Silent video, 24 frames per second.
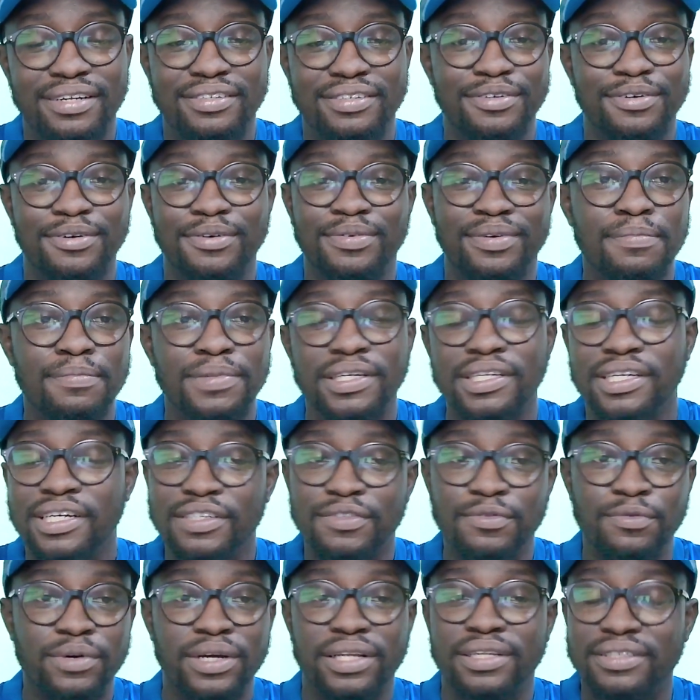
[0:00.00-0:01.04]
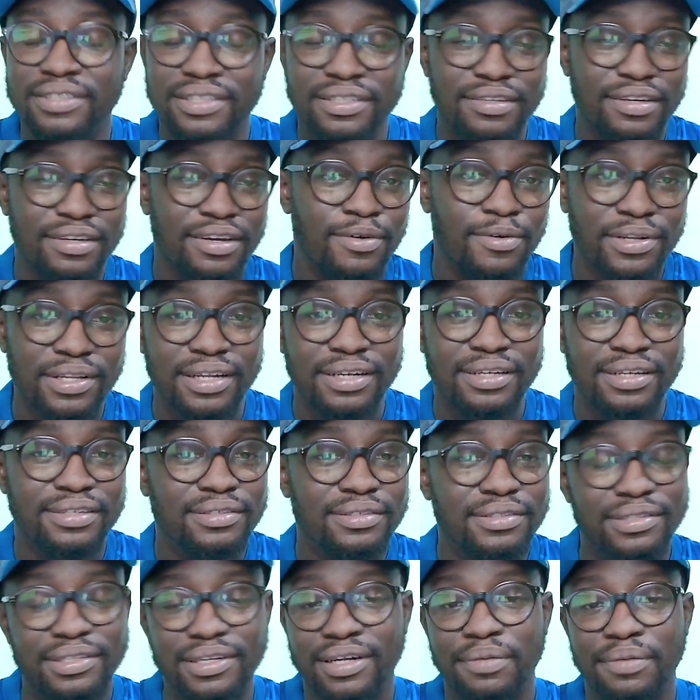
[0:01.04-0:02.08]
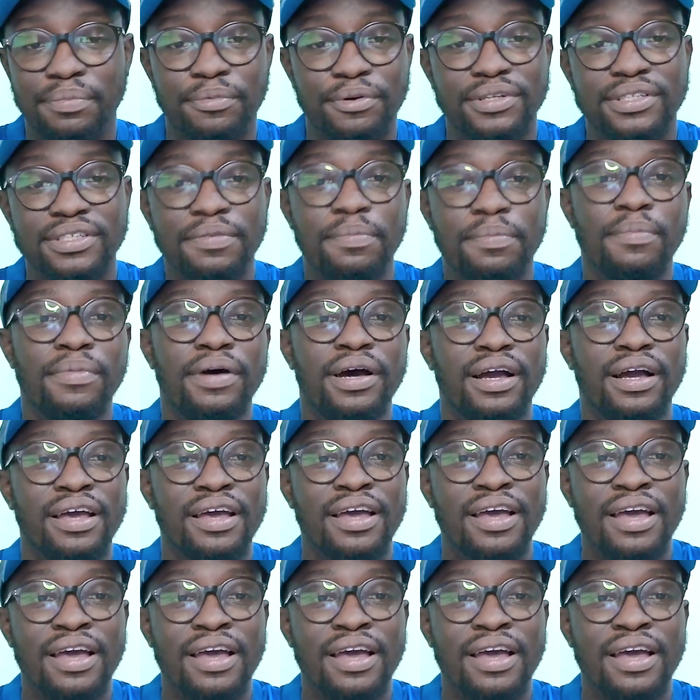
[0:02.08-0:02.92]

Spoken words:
So he just went, got the deal done, brought him back.